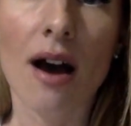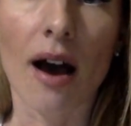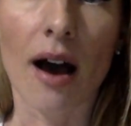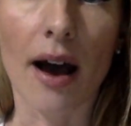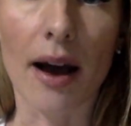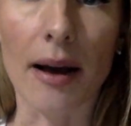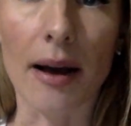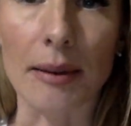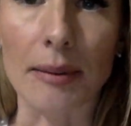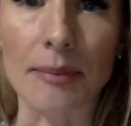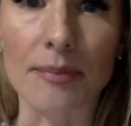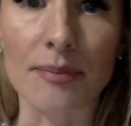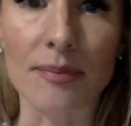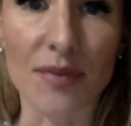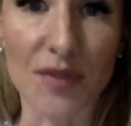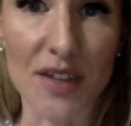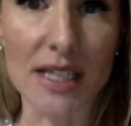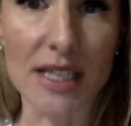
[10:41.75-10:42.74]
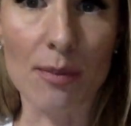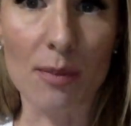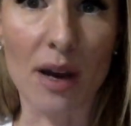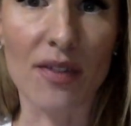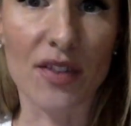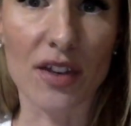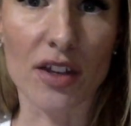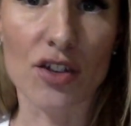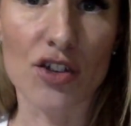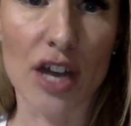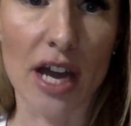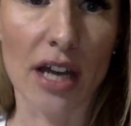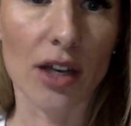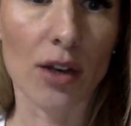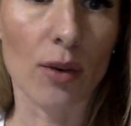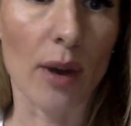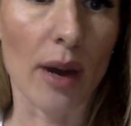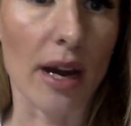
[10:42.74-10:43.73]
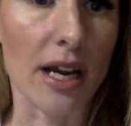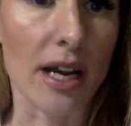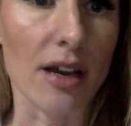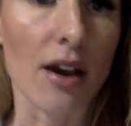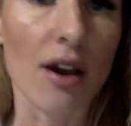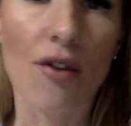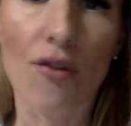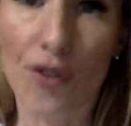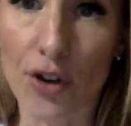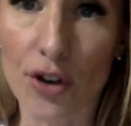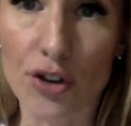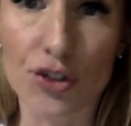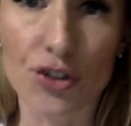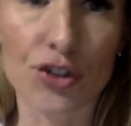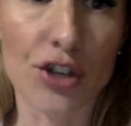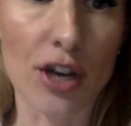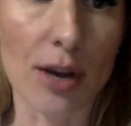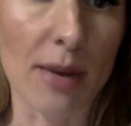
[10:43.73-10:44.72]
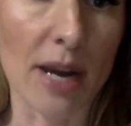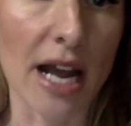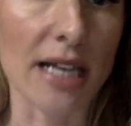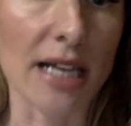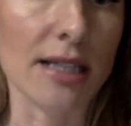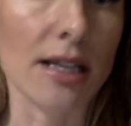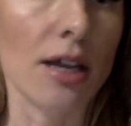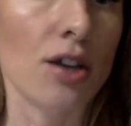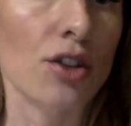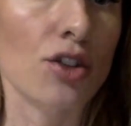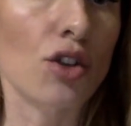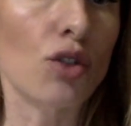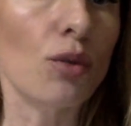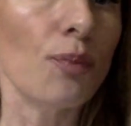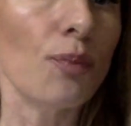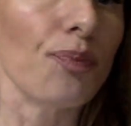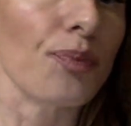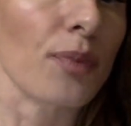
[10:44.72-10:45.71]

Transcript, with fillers: um, this month in January for Geminis. So